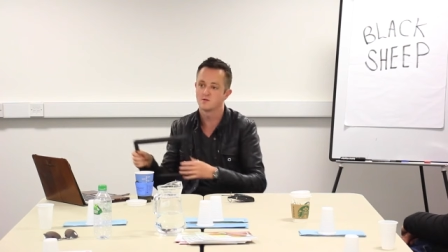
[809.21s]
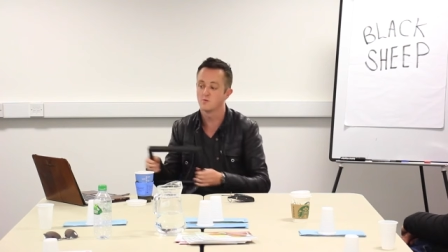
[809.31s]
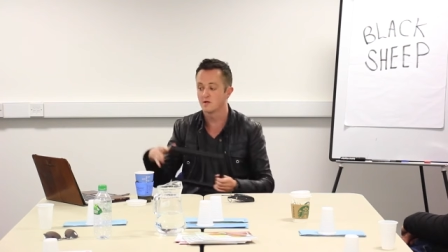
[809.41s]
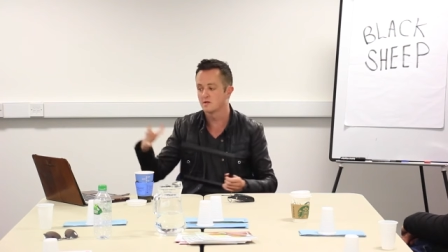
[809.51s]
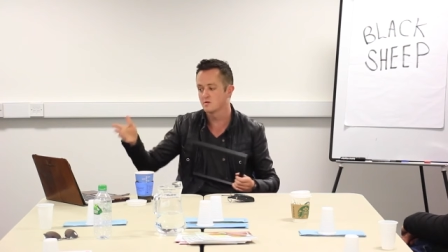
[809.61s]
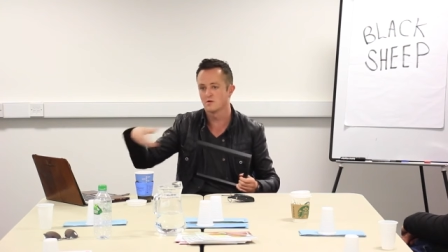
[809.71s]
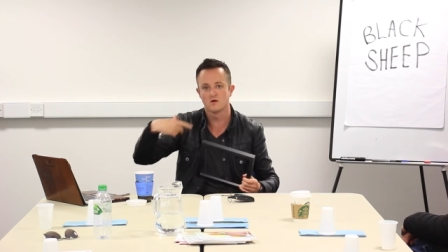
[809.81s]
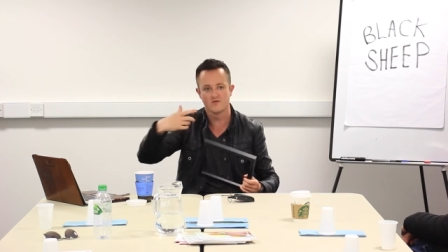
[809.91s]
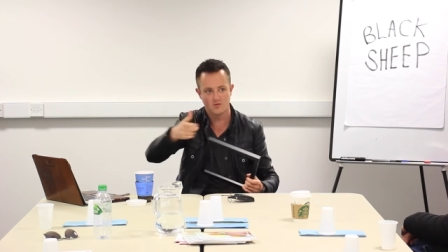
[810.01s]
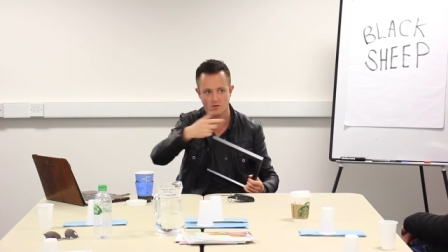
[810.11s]
So we're going to do
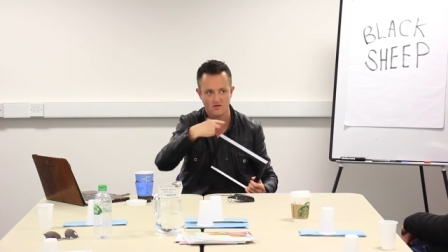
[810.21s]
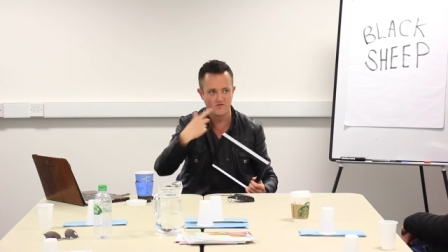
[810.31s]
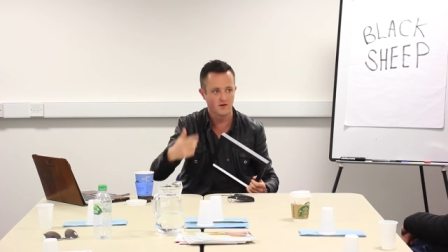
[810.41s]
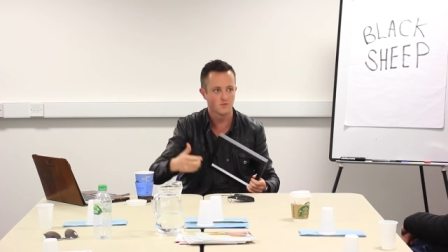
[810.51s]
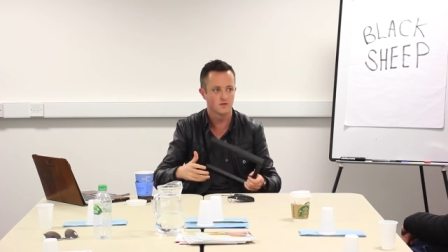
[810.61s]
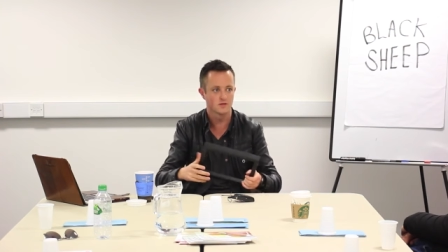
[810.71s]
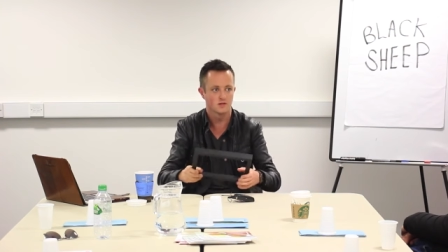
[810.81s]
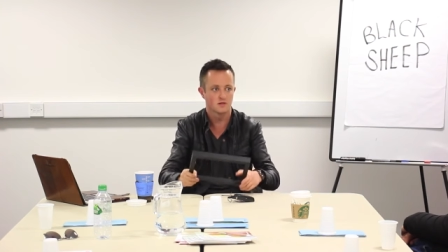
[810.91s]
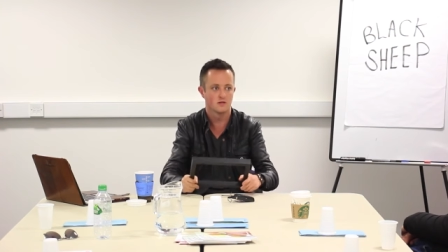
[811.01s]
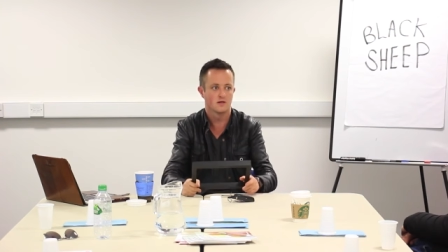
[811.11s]
a lot of qualifying with
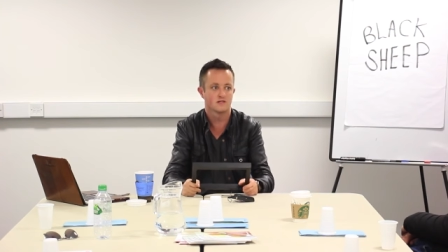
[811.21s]
each other.